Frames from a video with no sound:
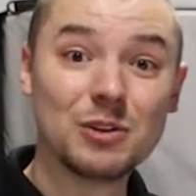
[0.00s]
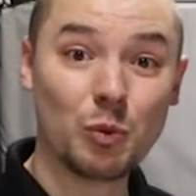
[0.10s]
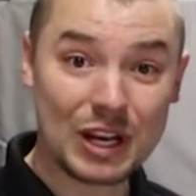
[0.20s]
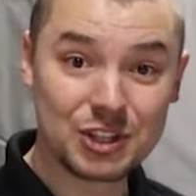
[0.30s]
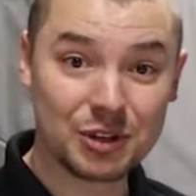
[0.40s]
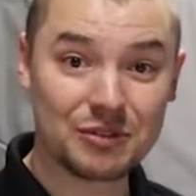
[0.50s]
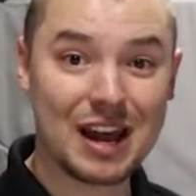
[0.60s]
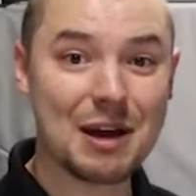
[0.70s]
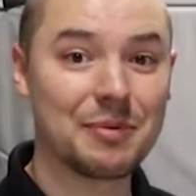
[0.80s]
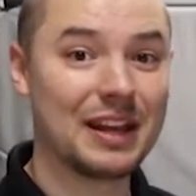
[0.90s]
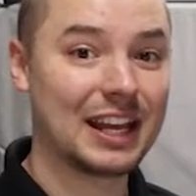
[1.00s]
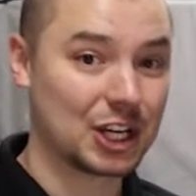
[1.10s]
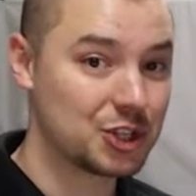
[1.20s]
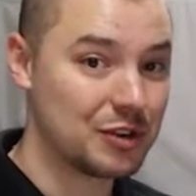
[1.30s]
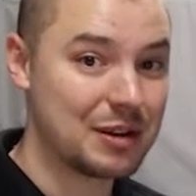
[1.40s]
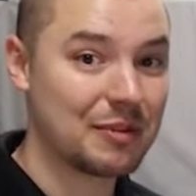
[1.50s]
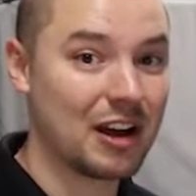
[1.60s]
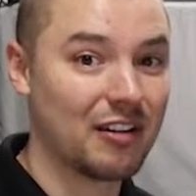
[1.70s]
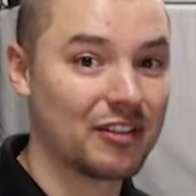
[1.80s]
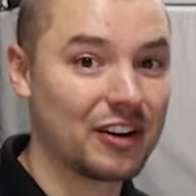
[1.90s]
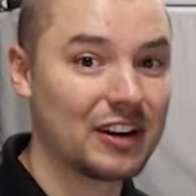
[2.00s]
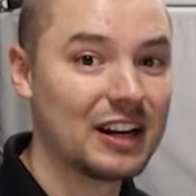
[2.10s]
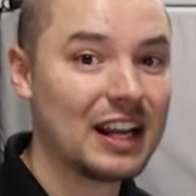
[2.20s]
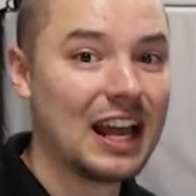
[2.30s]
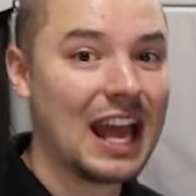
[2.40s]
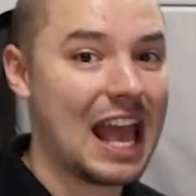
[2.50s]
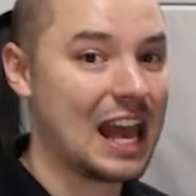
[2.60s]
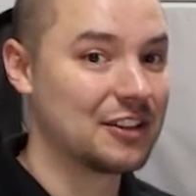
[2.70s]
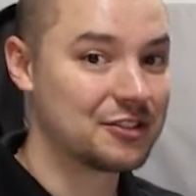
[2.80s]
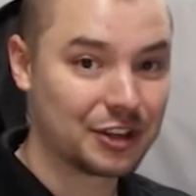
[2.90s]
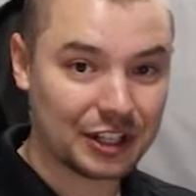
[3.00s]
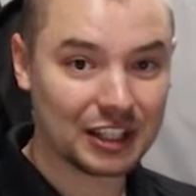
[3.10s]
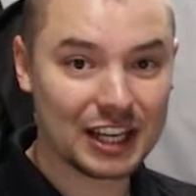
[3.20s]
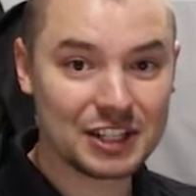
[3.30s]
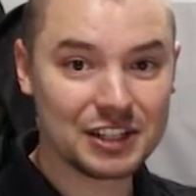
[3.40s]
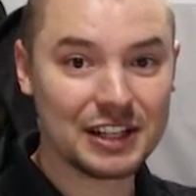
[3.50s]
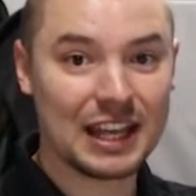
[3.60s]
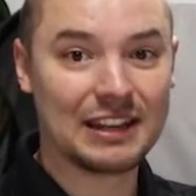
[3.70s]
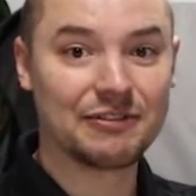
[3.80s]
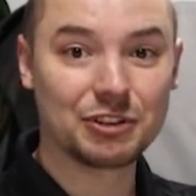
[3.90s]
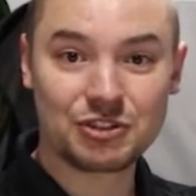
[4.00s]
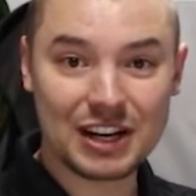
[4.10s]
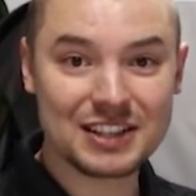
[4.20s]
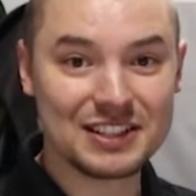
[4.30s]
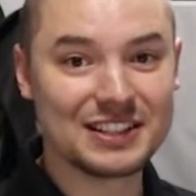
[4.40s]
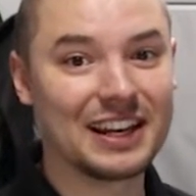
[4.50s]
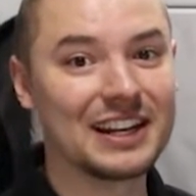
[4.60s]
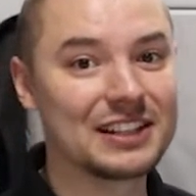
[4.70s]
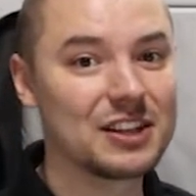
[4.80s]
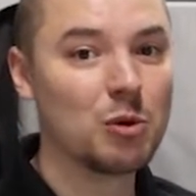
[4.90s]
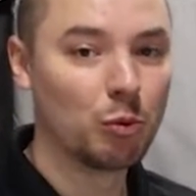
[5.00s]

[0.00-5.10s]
winter wrap, extreme cover, and circulation and filtration settings.